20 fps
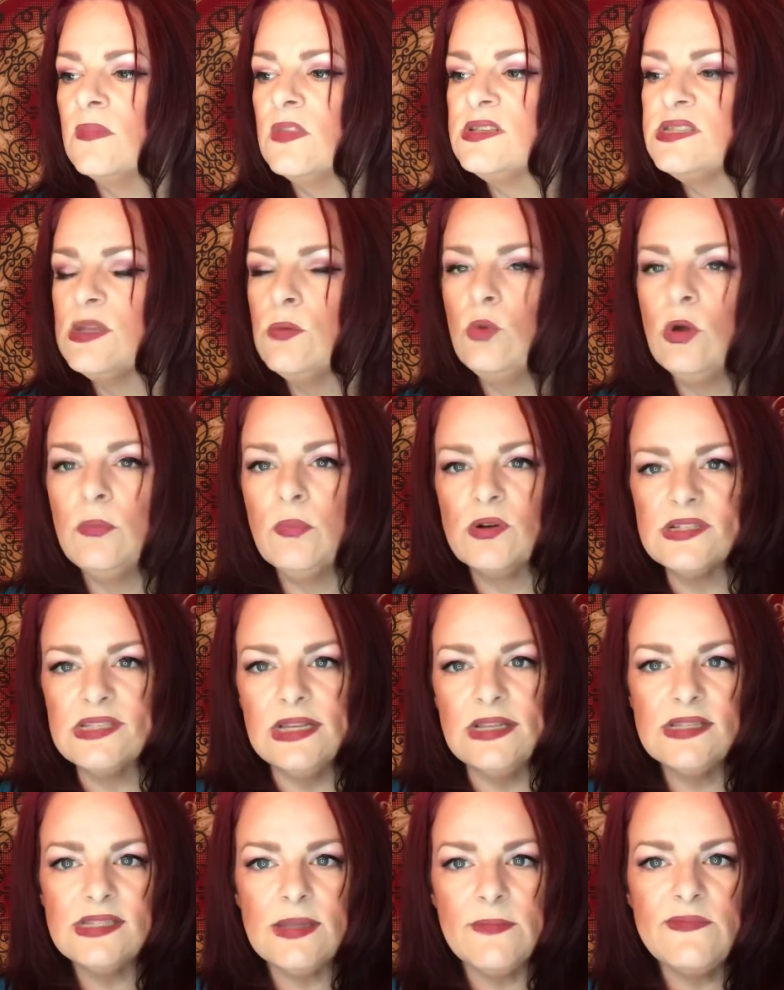someone
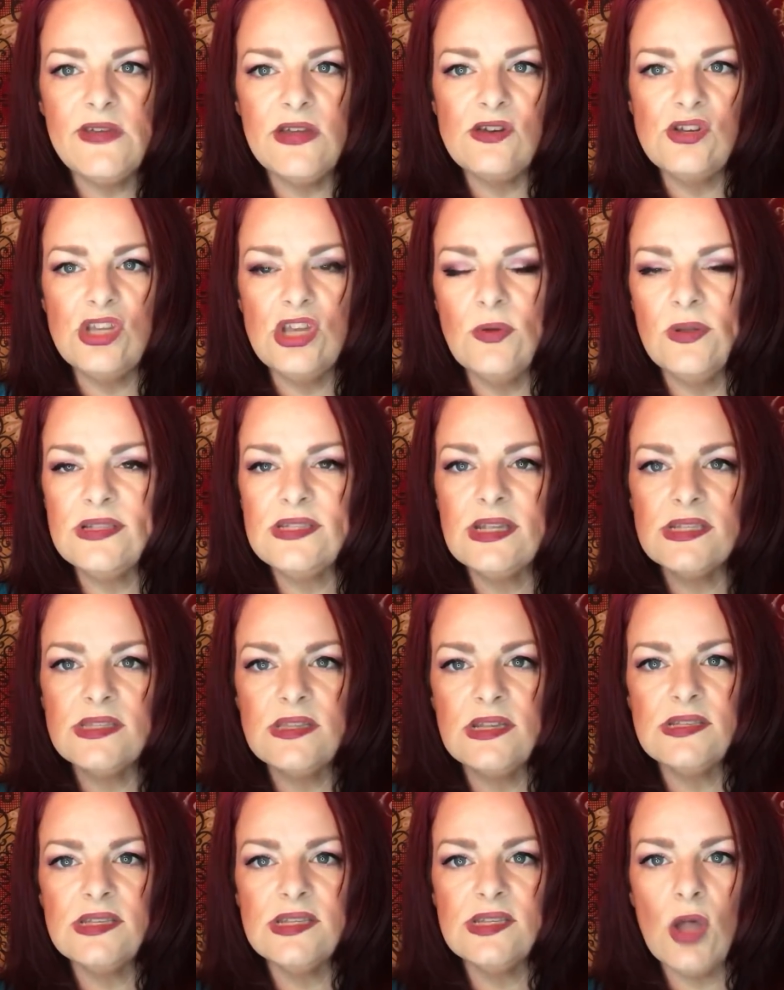presents something to you and
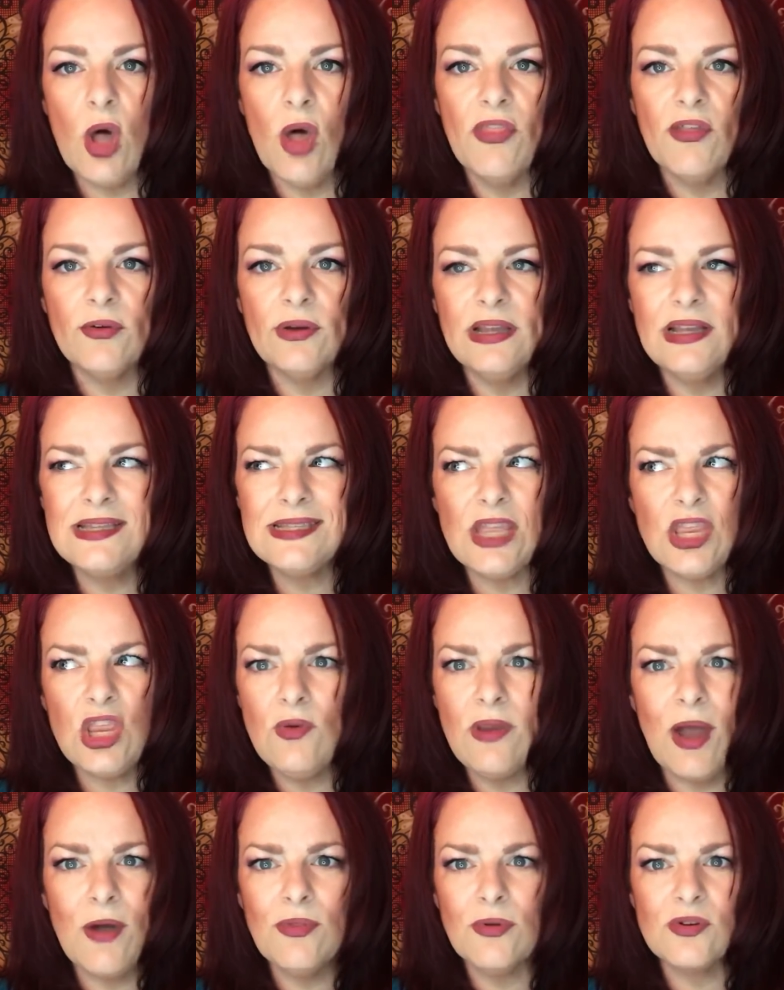says, this is all there is, and
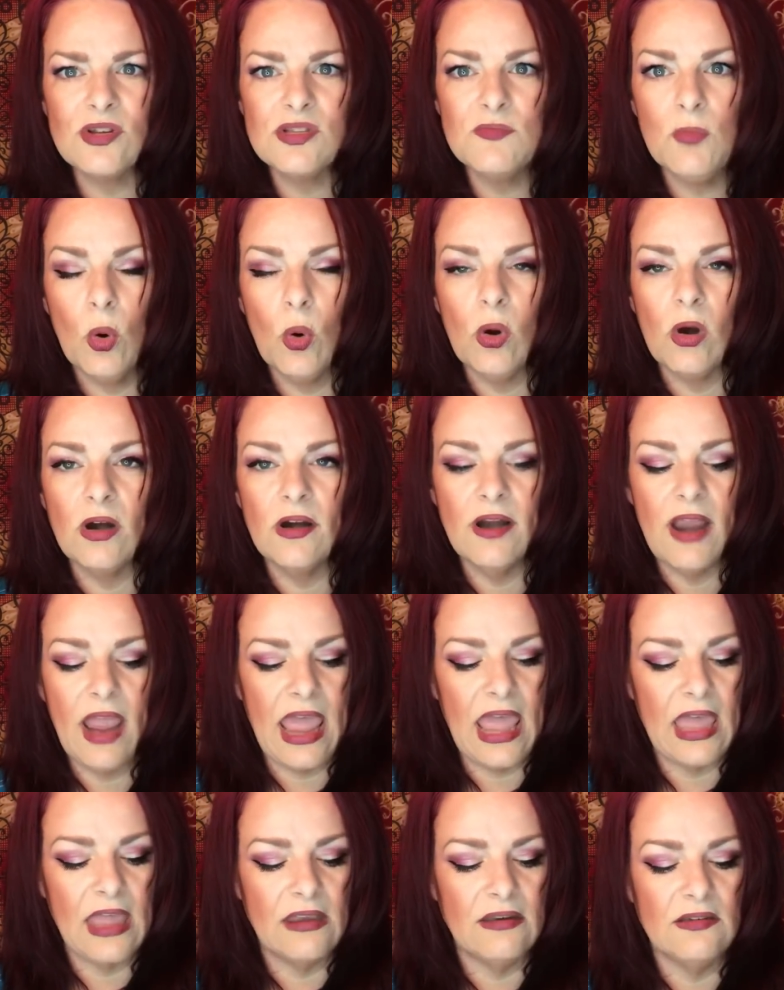you know there's more,
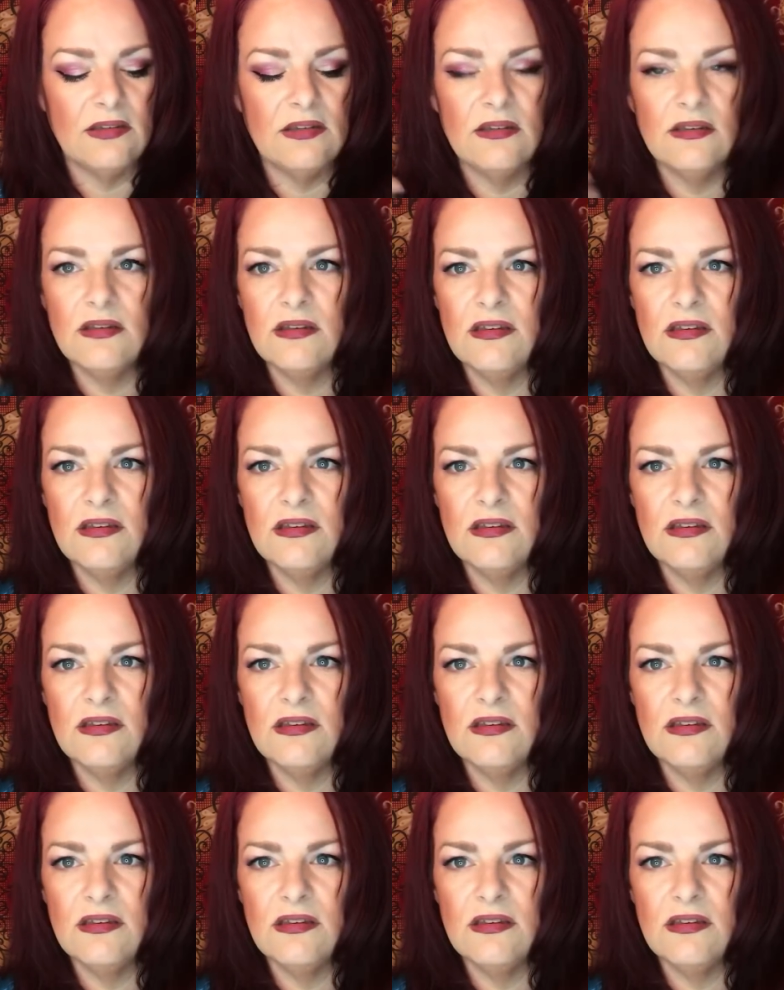and